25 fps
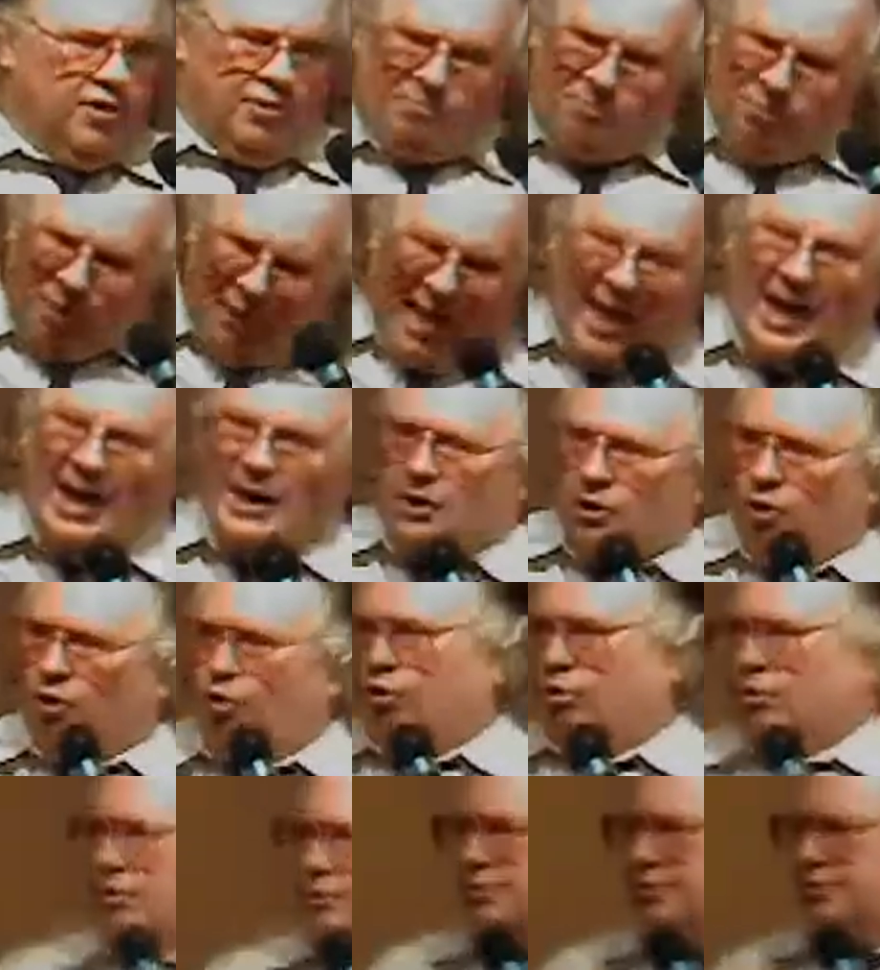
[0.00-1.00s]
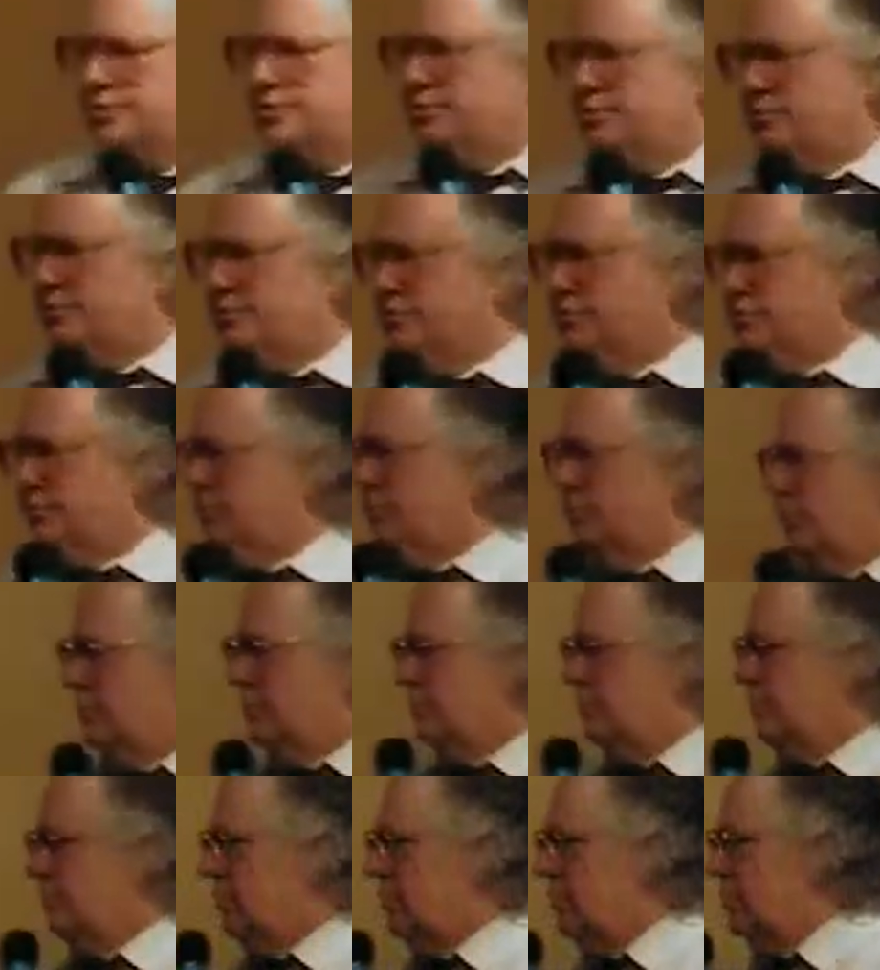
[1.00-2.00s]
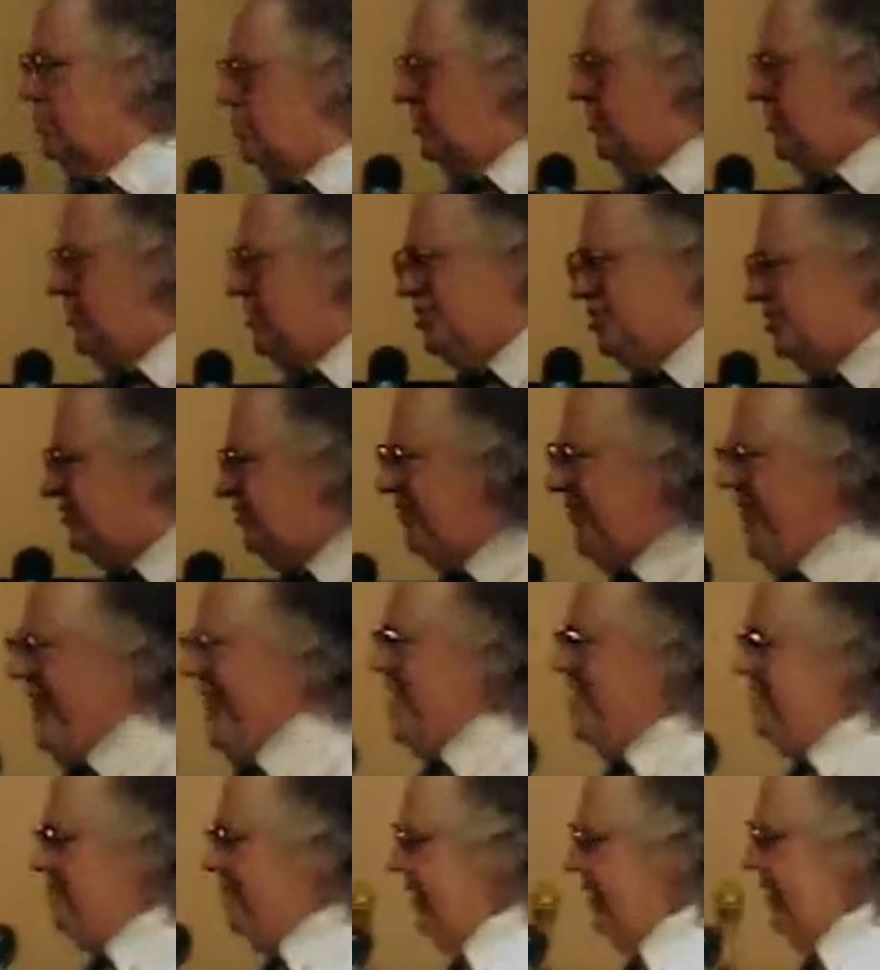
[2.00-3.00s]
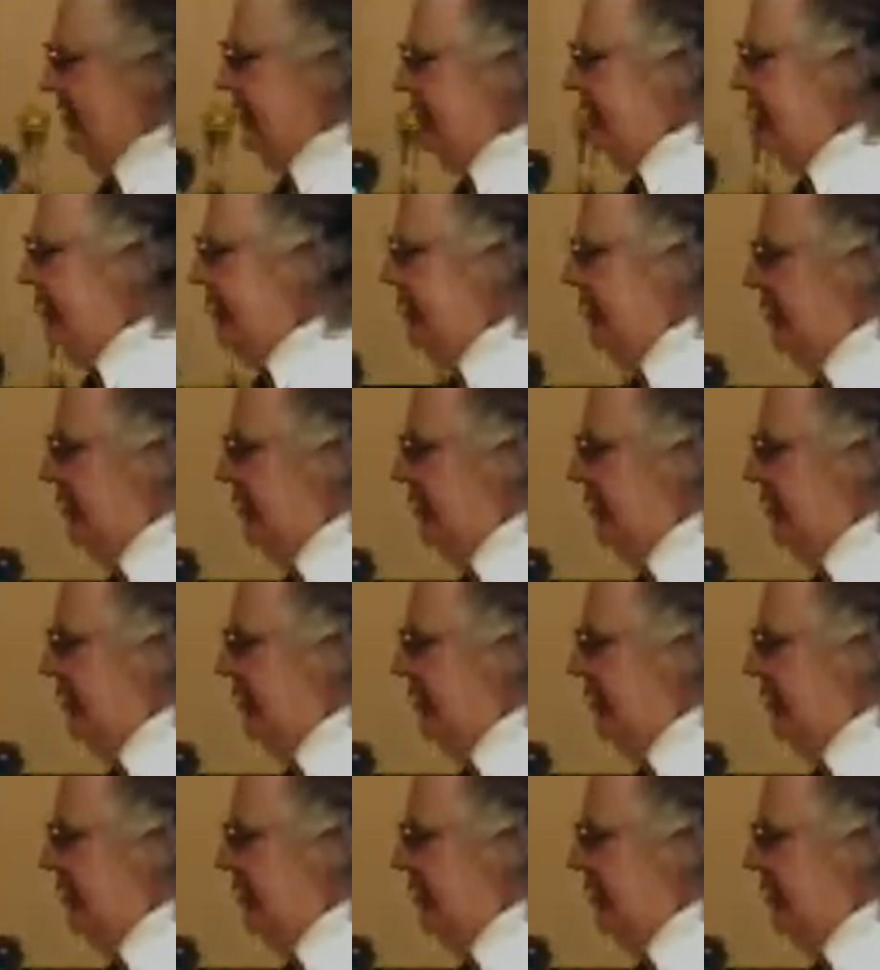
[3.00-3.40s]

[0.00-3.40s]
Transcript: The black horse is famine.